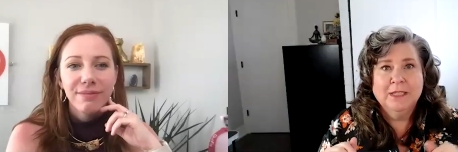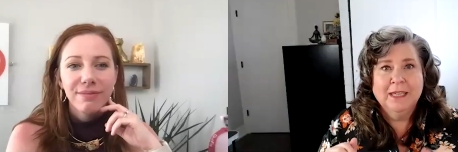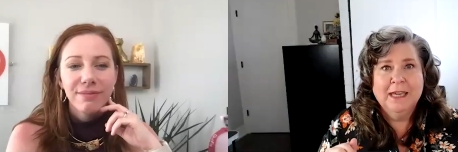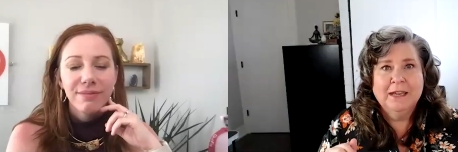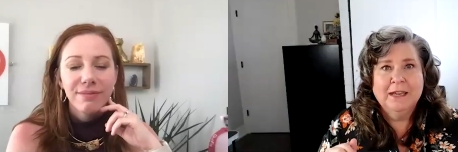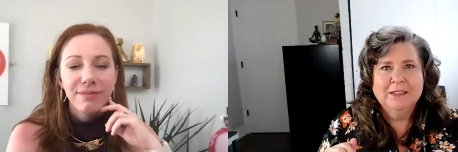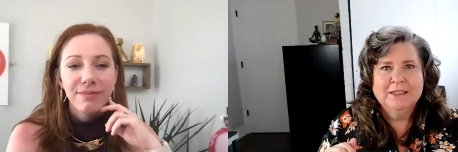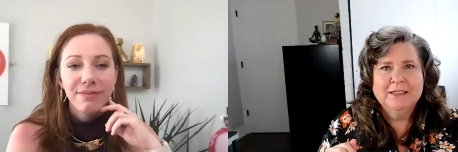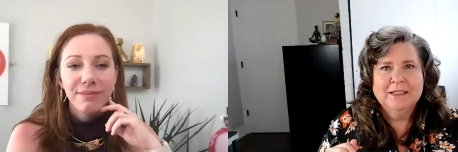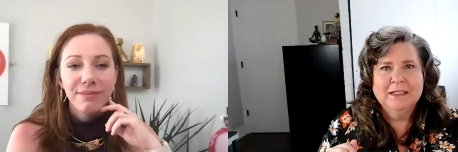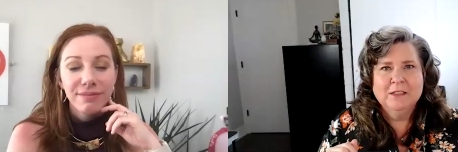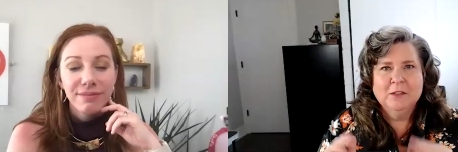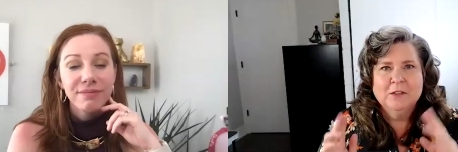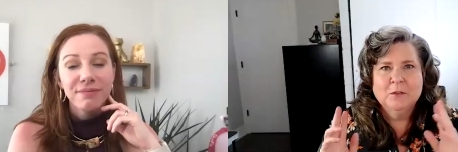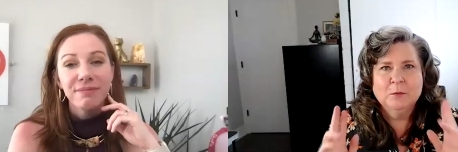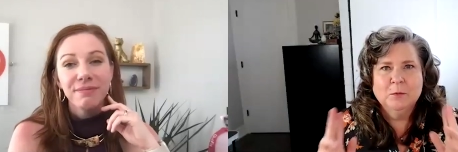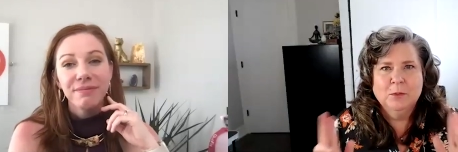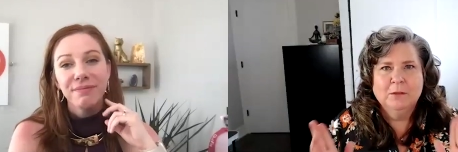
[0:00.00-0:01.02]
Speaker 1: Accounting Sense
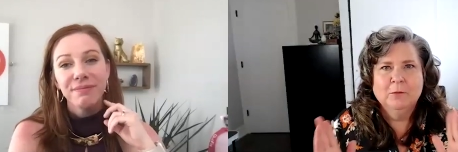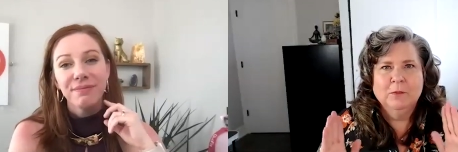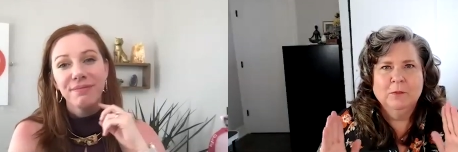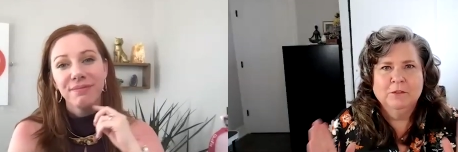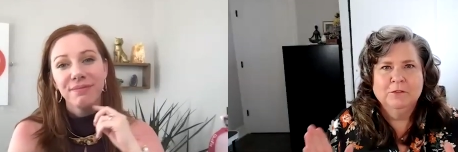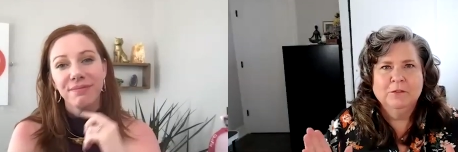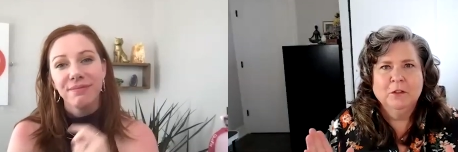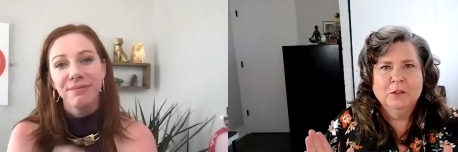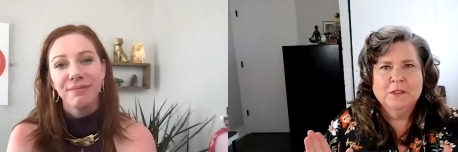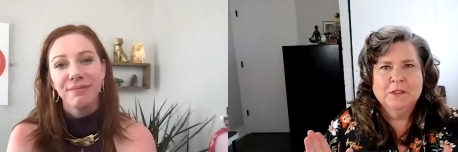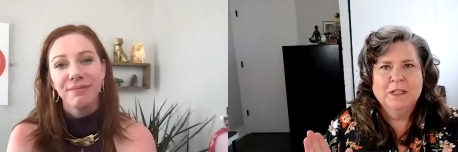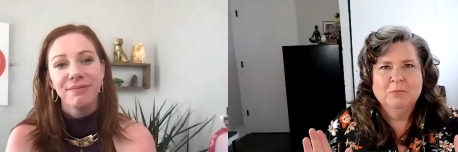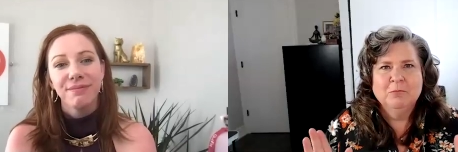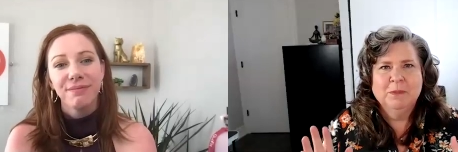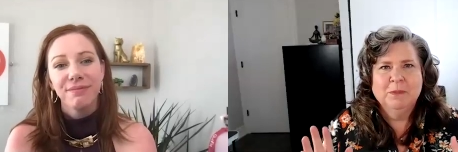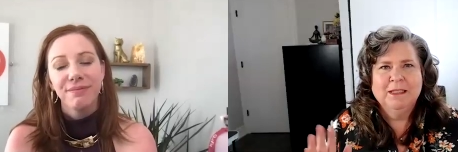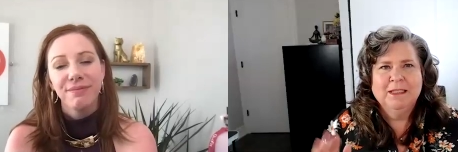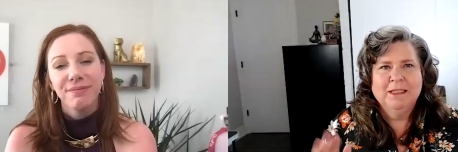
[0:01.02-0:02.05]
is what the first
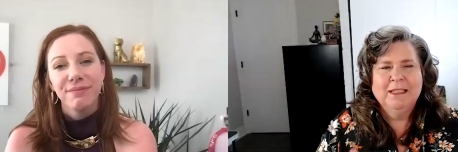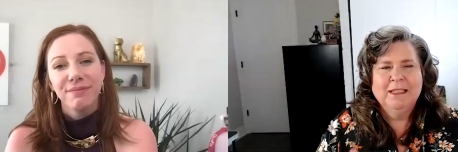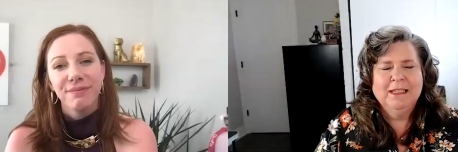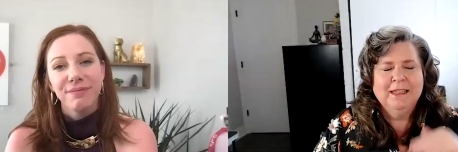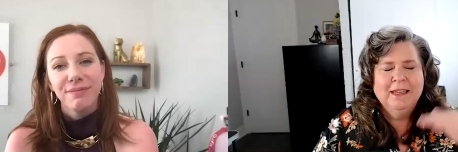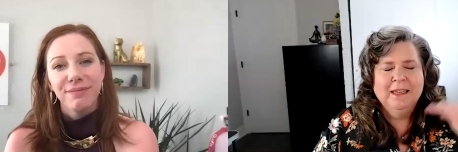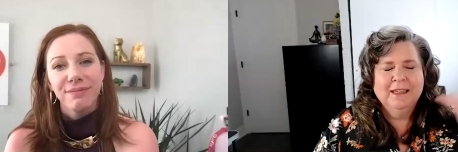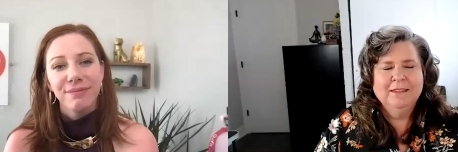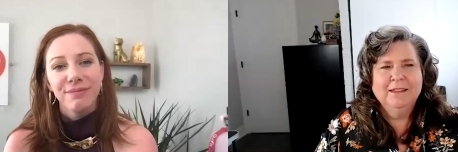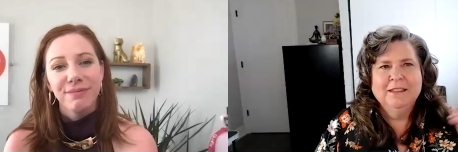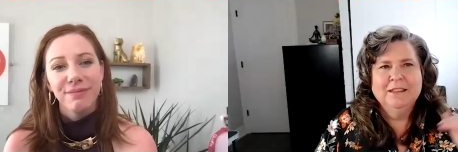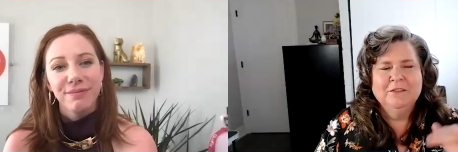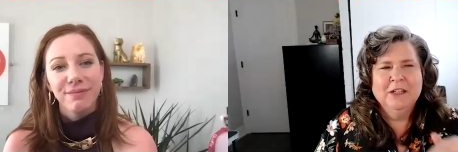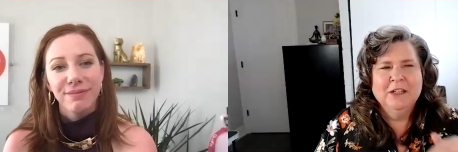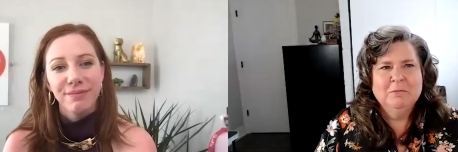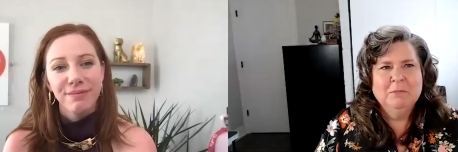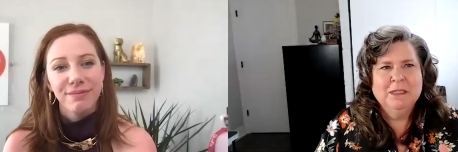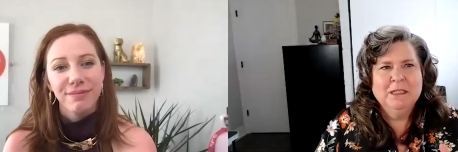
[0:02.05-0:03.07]
company, and then
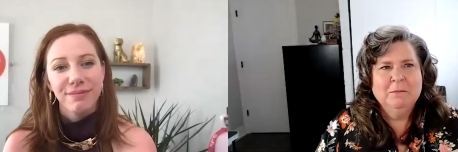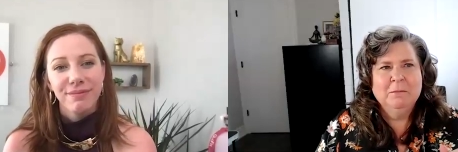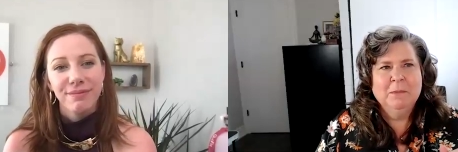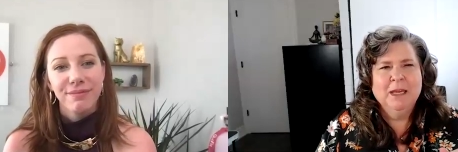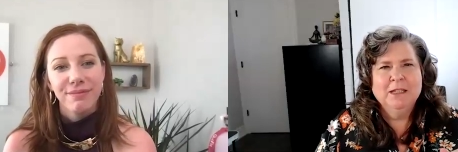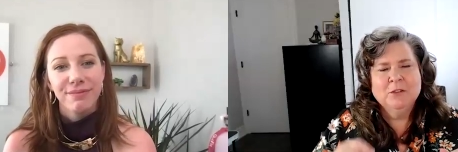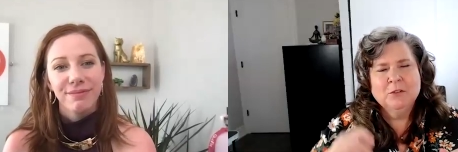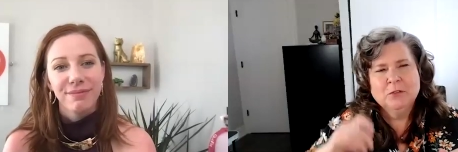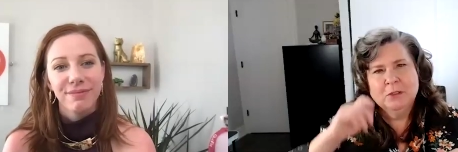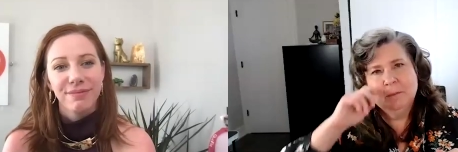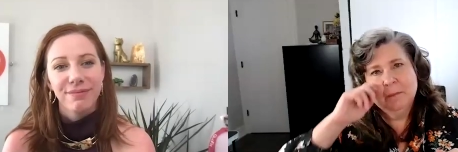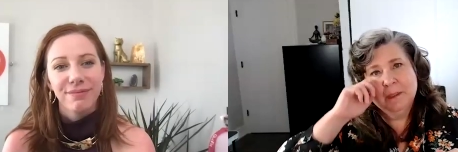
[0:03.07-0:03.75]
Divine Money Mastery.